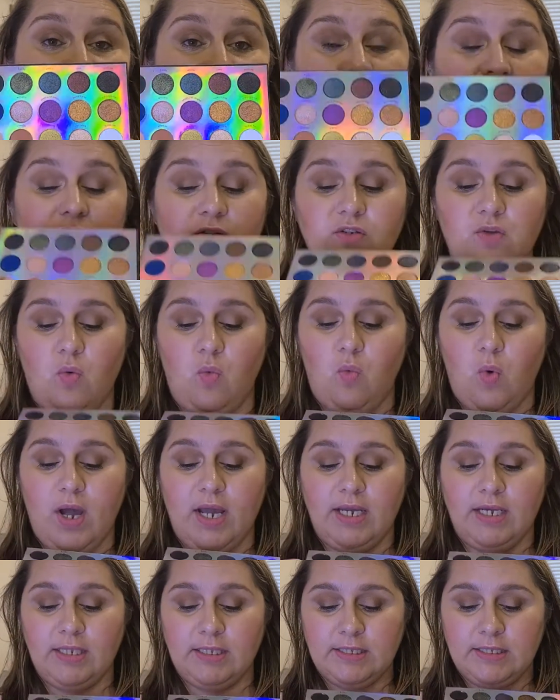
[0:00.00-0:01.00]
There's a
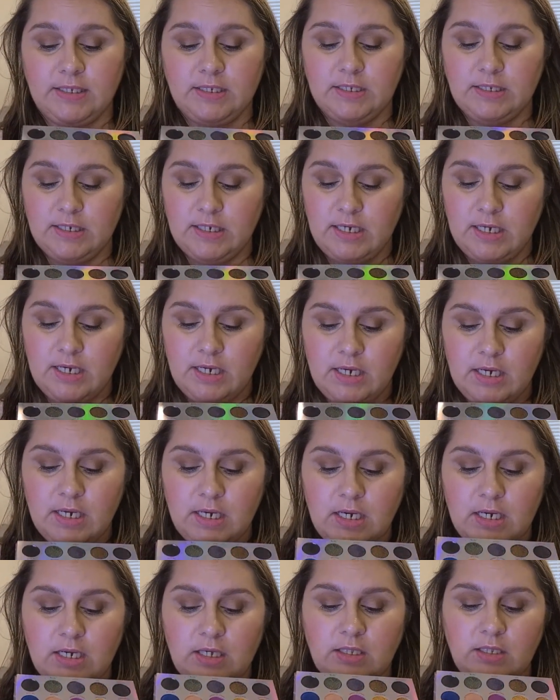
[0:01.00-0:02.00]
white,
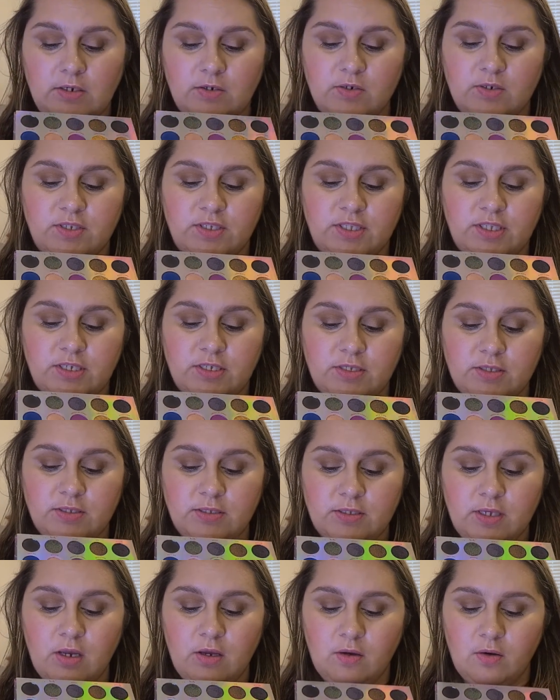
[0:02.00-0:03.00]
there's
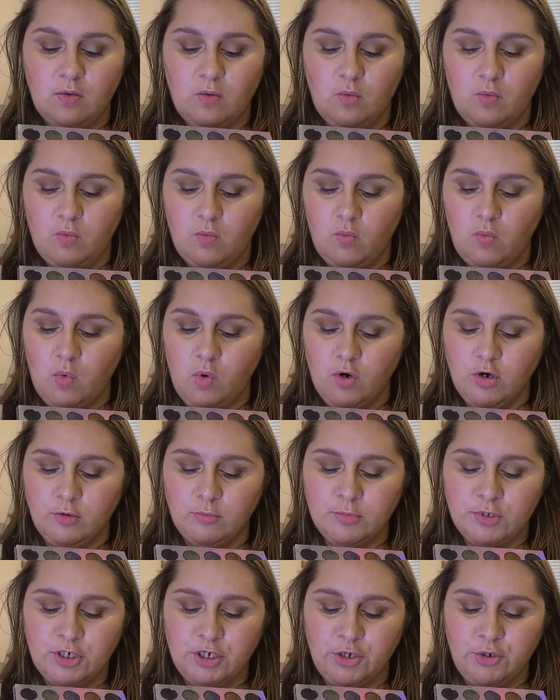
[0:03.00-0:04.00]
this
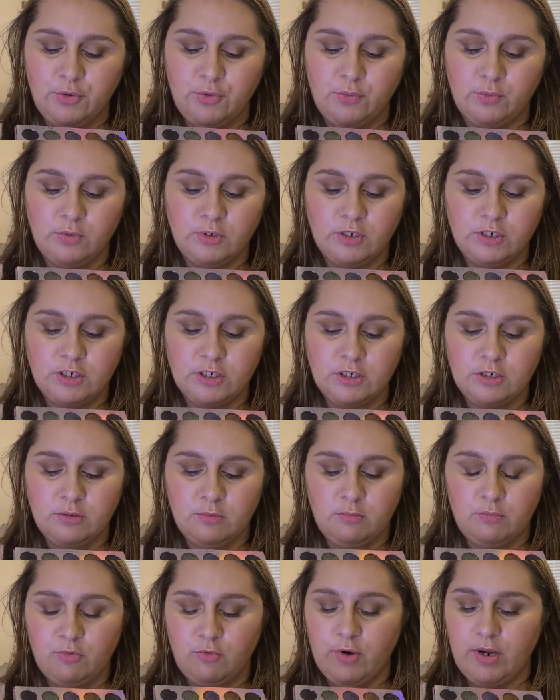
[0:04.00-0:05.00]
warm toned
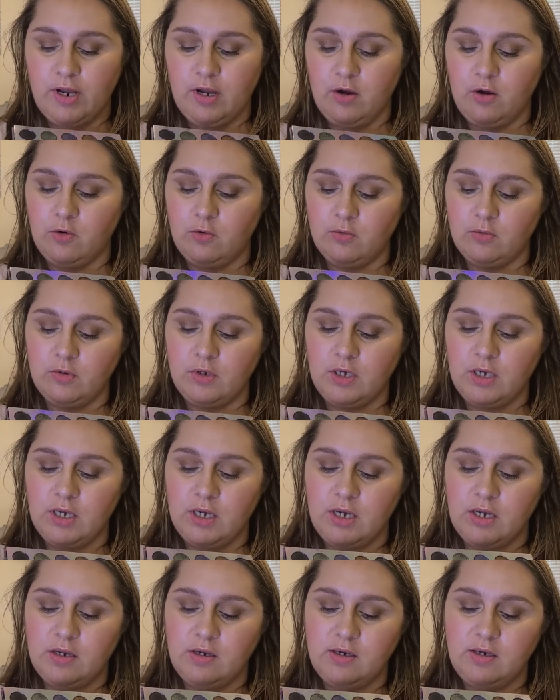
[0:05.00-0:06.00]
brown,
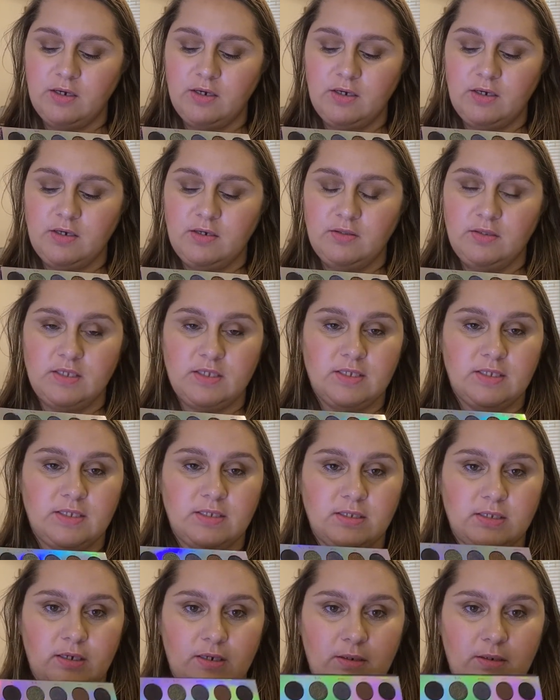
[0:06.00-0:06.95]
this